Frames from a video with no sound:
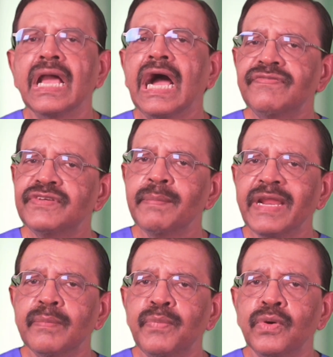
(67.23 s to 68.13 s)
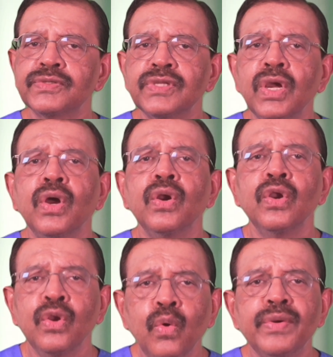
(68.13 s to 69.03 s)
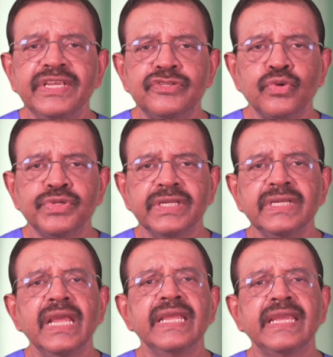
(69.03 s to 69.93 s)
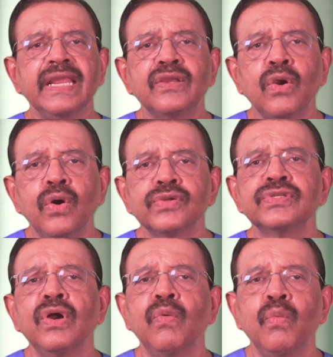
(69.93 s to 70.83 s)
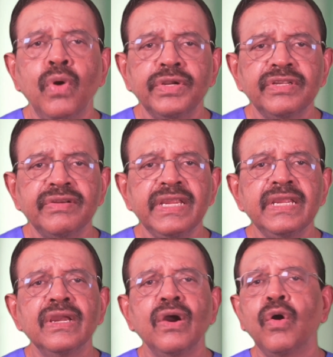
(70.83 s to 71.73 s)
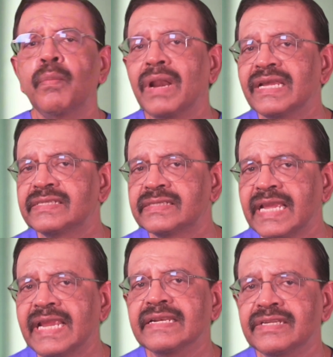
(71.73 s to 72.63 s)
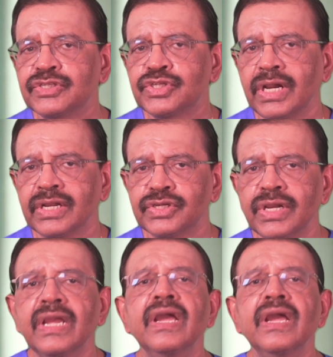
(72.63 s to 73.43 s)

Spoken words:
After menopause, low estrogen can cause watery or blood-stained discharge,